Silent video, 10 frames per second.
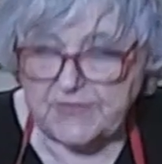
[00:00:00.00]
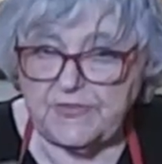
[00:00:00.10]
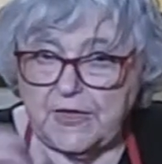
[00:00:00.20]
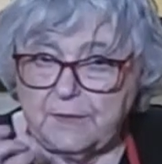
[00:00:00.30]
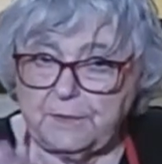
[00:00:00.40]
in
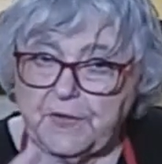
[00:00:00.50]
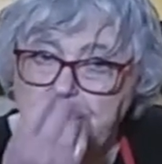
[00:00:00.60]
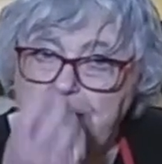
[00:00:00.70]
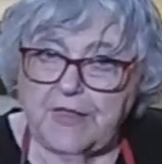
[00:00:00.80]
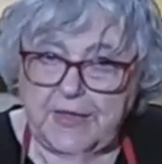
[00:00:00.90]
there, but
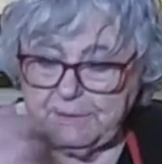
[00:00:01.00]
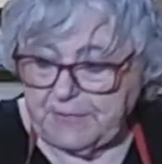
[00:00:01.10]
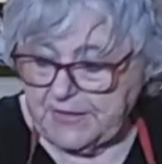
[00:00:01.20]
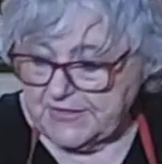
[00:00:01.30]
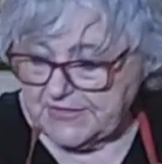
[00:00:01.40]
it
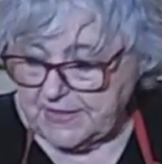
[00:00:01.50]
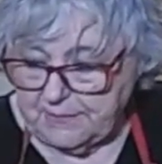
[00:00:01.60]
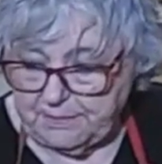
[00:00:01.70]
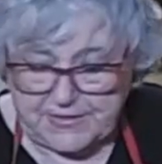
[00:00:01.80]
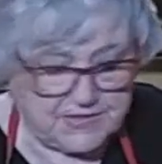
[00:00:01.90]
makes a
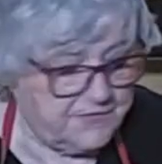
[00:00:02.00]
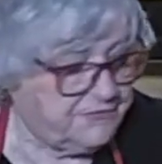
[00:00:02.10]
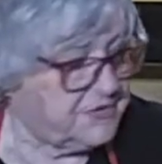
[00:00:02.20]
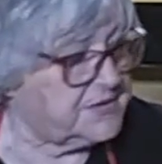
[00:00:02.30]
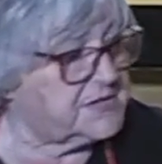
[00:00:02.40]
big
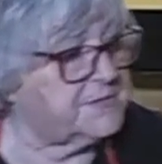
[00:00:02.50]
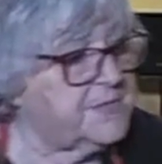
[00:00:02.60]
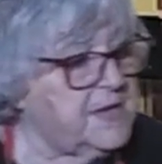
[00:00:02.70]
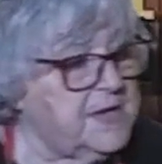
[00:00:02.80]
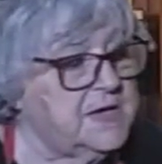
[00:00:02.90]
difference.
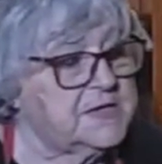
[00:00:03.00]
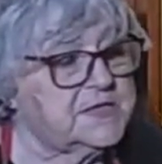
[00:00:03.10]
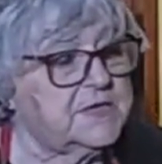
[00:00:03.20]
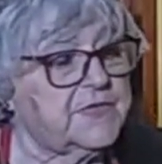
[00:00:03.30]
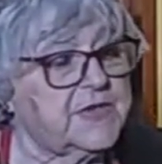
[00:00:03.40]

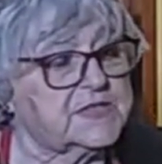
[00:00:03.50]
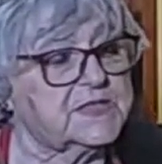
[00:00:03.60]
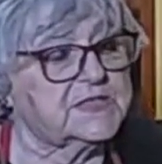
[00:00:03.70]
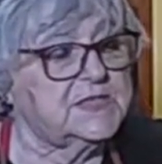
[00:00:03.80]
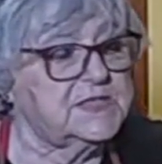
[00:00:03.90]
So that's a
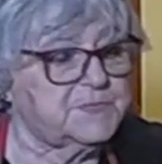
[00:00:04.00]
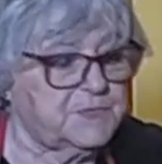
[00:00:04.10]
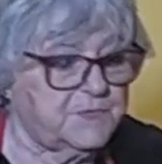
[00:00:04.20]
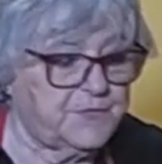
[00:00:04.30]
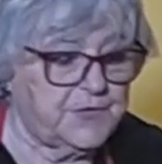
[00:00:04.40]

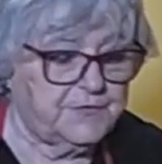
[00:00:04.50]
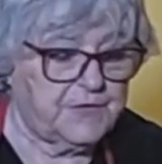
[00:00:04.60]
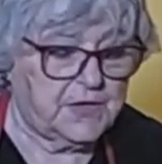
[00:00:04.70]
teaspoonful of